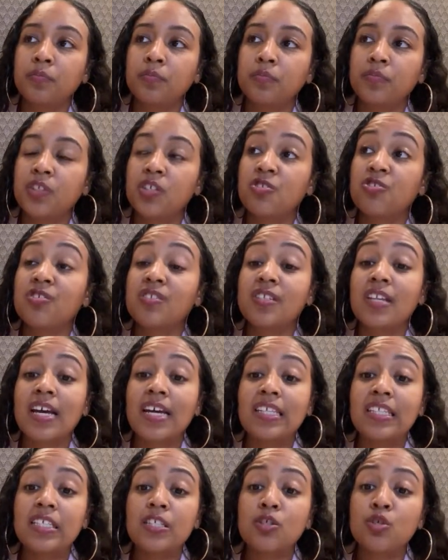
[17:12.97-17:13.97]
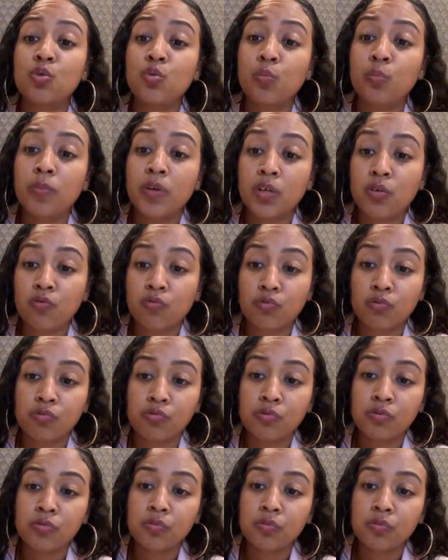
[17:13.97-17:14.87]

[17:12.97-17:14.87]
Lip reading: There's 92 minerals